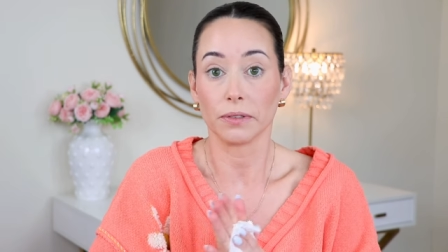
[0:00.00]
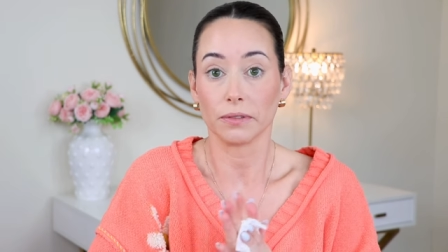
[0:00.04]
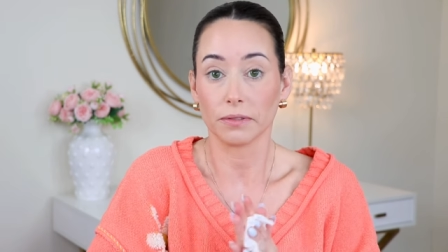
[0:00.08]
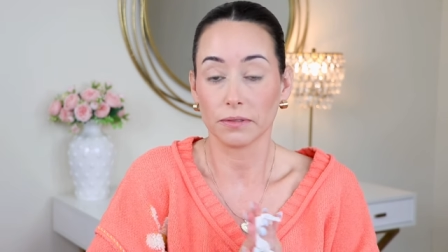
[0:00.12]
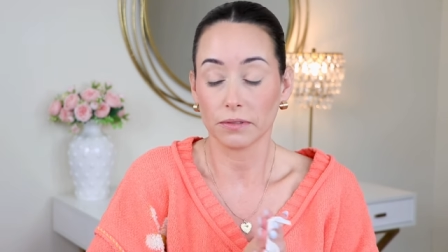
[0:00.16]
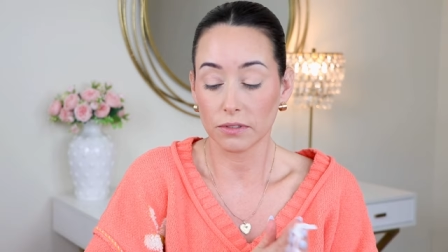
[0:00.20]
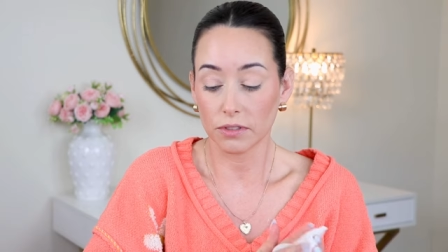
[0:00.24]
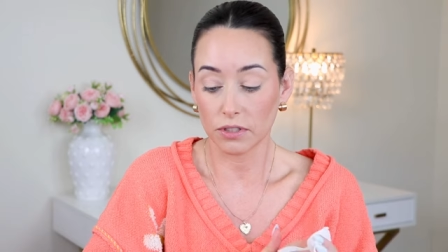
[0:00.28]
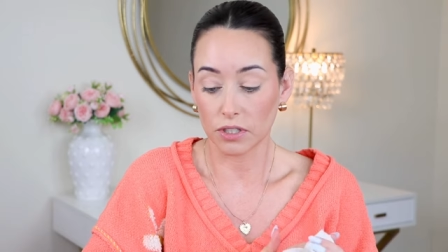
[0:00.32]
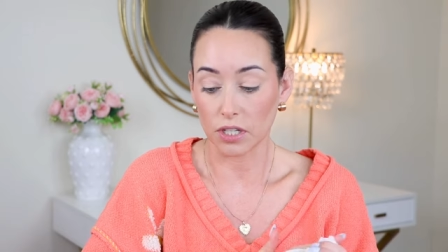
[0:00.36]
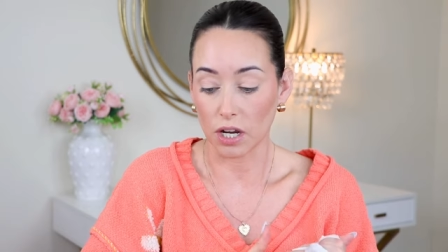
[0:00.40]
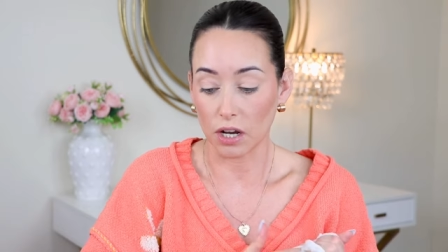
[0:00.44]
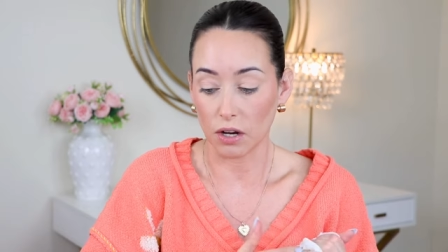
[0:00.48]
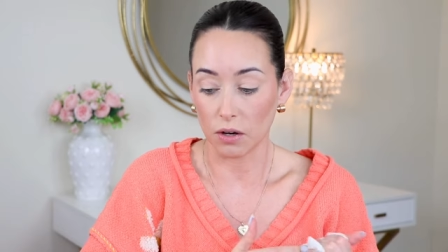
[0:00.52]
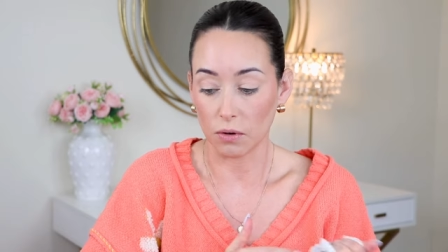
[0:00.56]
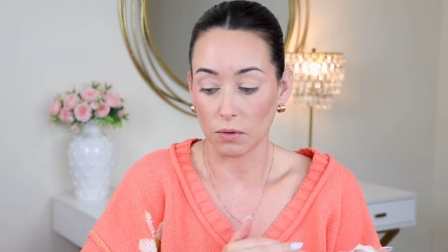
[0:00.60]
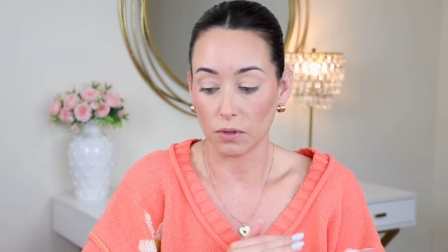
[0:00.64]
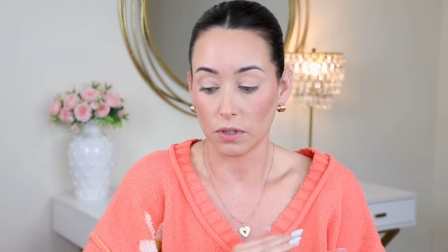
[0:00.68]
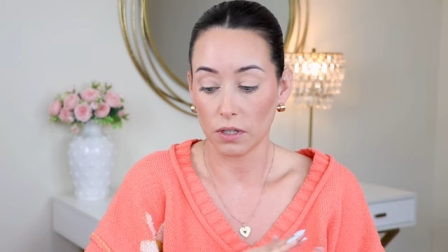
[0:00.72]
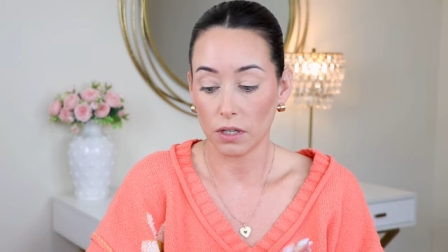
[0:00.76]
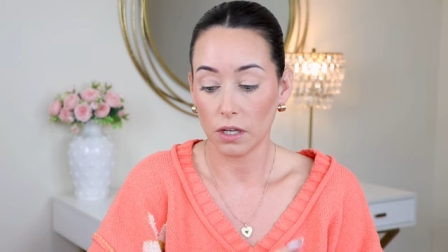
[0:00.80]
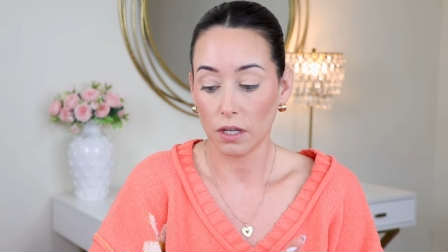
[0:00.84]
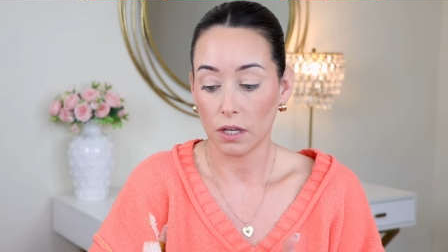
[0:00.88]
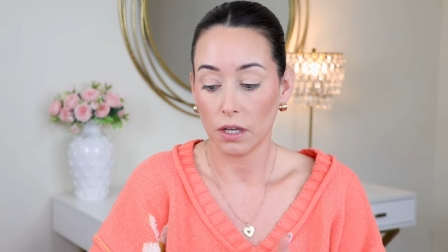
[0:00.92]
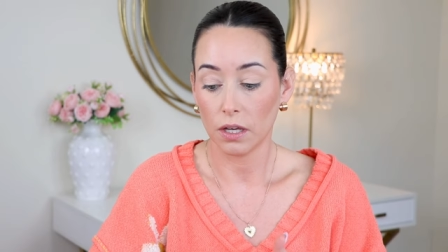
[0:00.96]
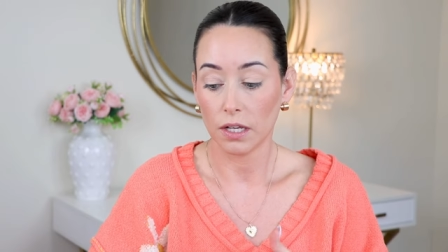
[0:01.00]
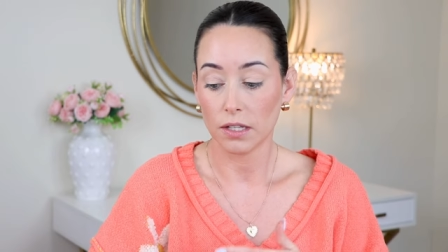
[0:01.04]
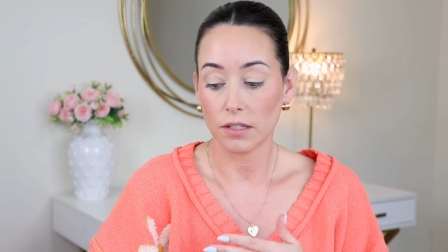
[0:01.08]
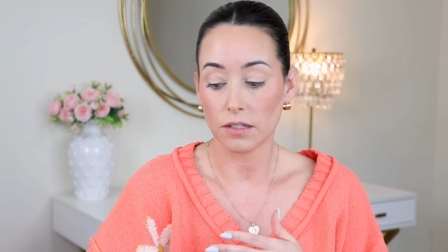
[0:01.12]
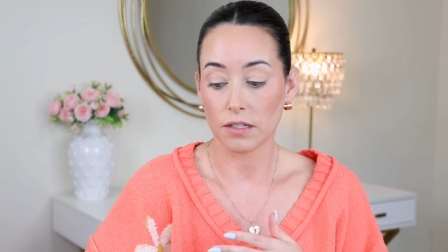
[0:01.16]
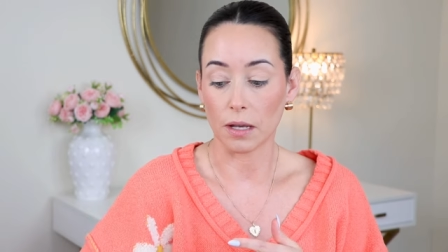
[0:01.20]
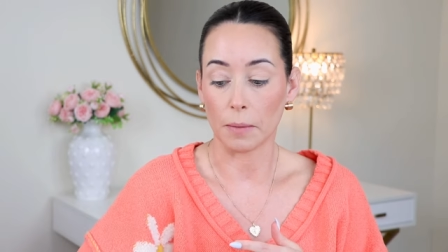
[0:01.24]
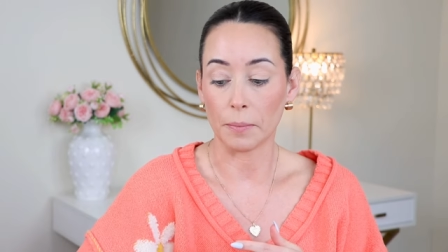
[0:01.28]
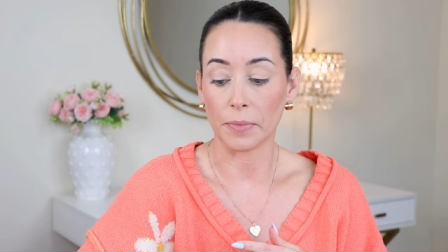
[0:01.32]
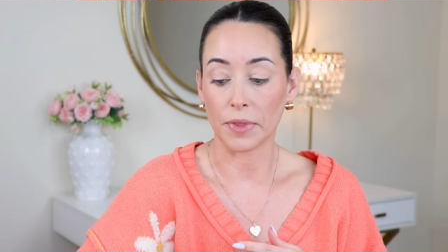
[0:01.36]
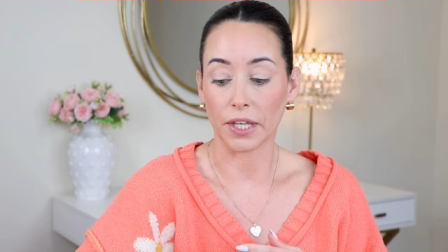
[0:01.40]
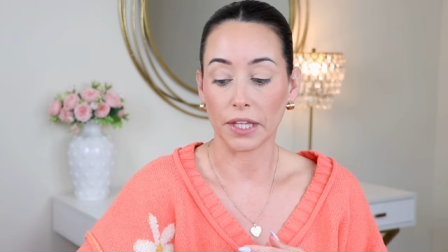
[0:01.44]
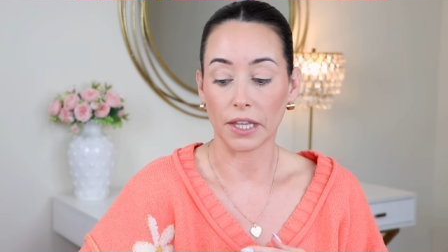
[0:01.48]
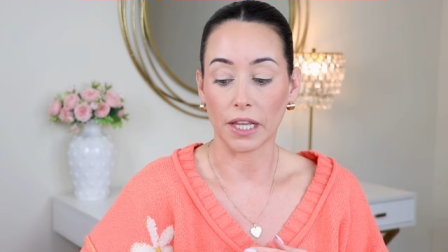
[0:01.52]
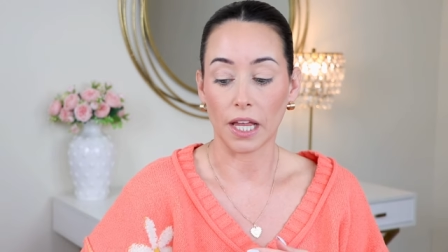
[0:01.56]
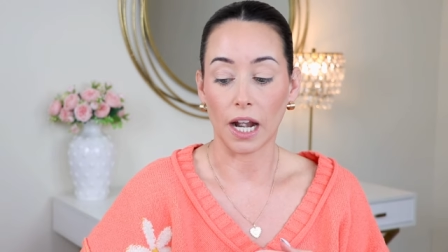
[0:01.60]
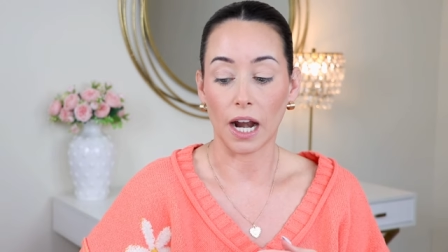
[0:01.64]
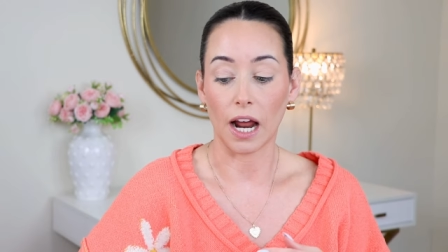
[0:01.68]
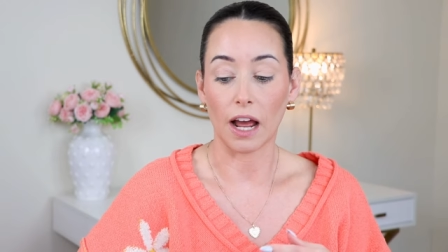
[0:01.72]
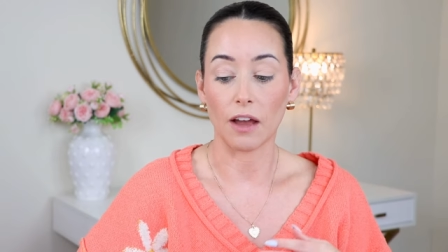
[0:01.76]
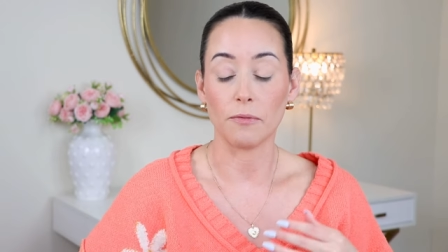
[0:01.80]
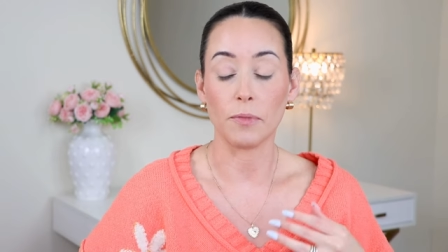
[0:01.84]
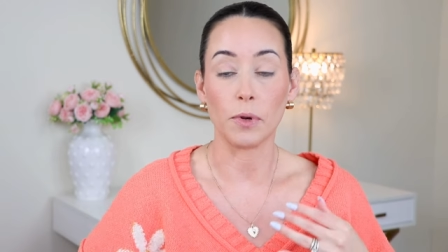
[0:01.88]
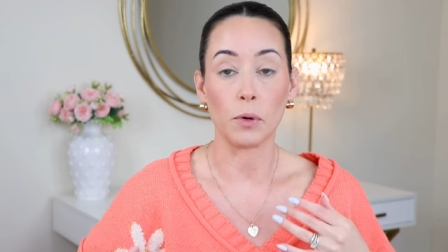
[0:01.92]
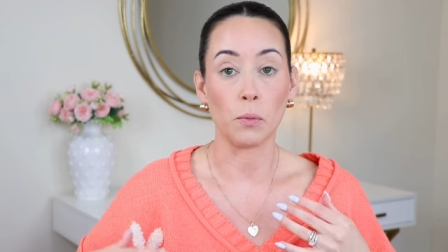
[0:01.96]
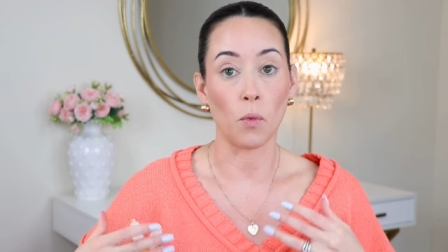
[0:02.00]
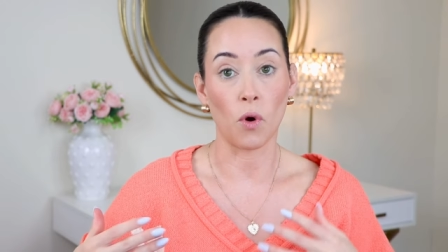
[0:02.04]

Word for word: So something that I've been